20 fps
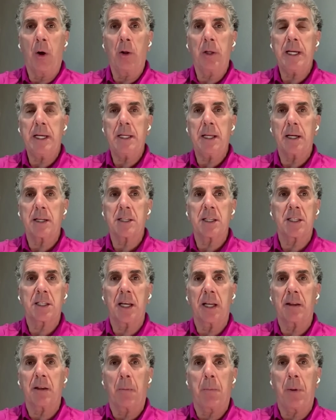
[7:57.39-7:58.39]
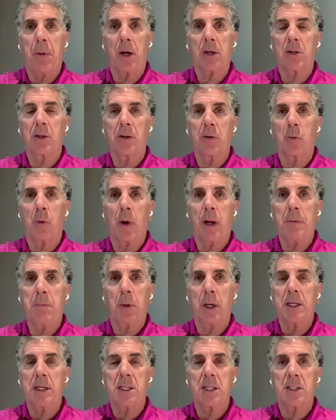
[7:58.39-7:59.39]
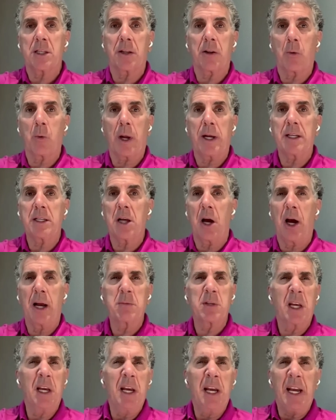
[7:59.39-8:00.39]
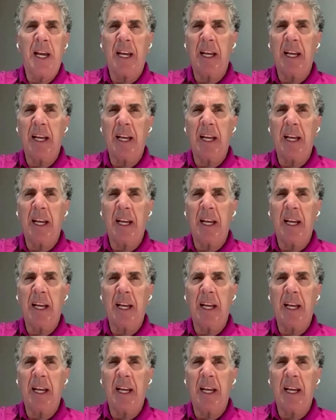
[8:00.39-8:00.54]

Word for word: and all he does is get the puck to the right places at the right times